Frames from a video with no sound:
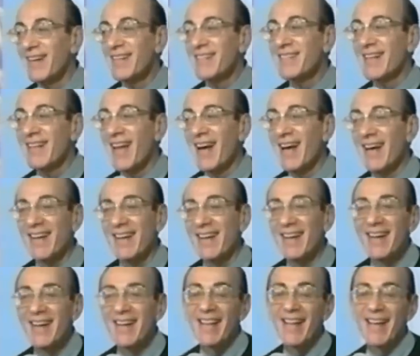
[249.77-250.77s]
So that,
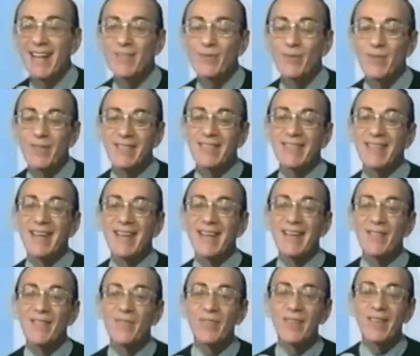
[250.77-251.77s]
that's what
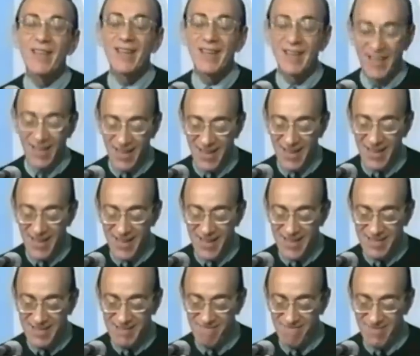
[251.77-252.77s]
uh,
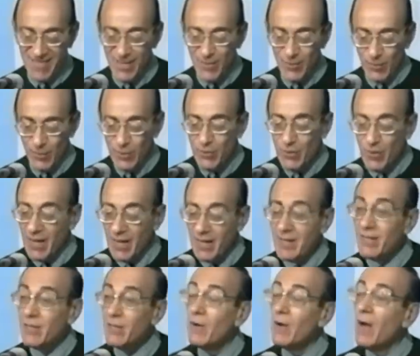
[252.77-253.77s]
uh, that's what we try
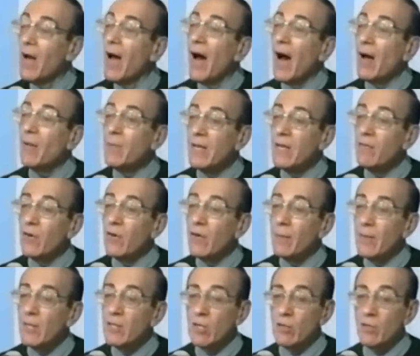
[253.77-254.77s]
to do. I've been
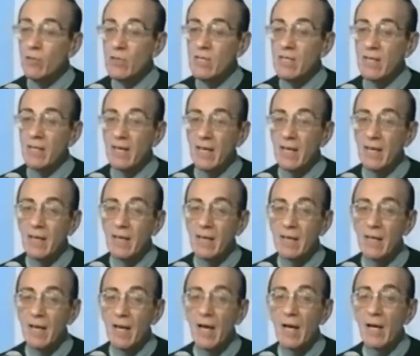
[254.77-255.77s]
very much interested
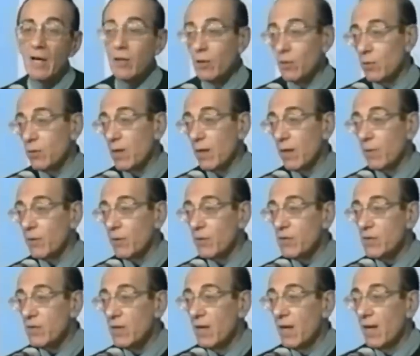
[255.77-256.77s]
in uh,
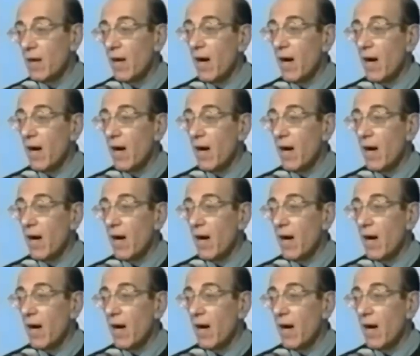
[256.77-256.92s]
newcomers.